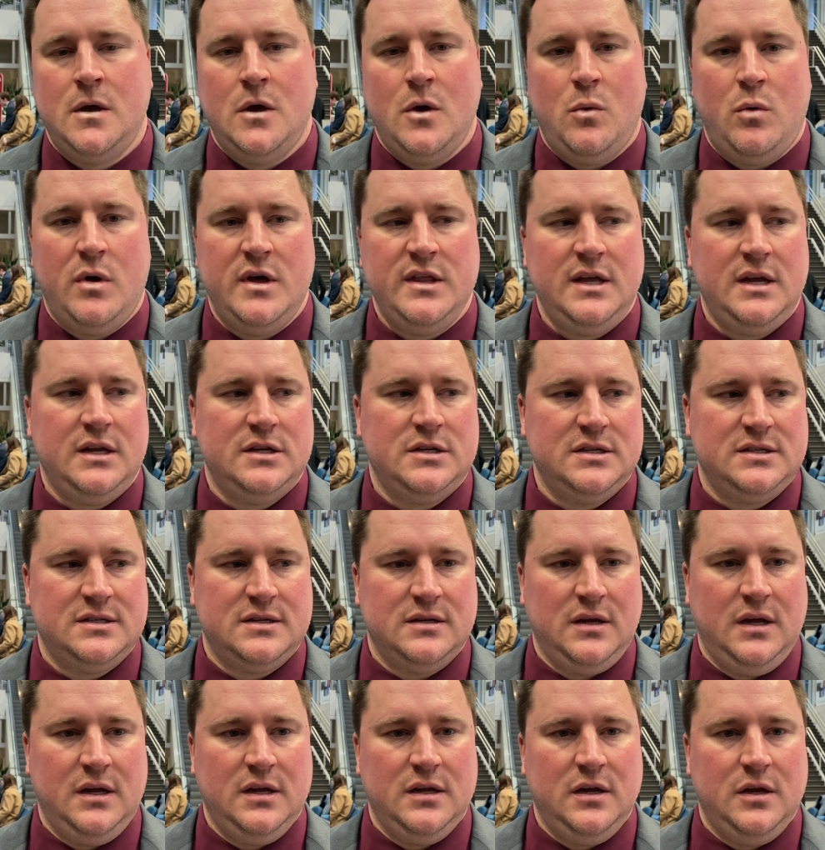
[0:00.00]
Well, I think
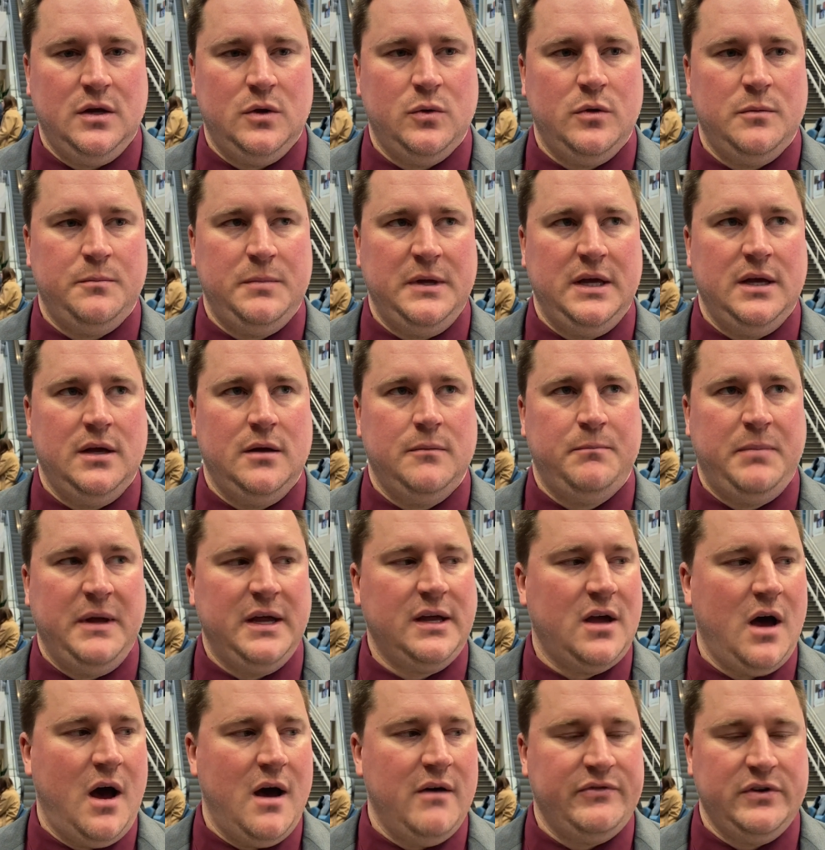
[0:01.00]
just it would be
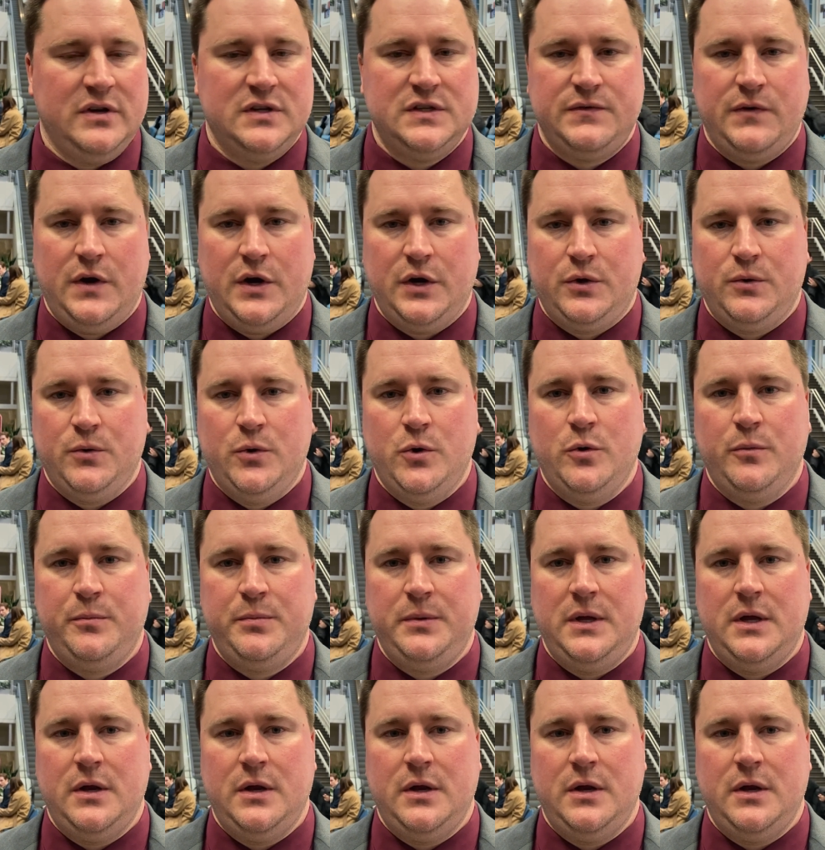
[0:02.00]
big confidence for our group.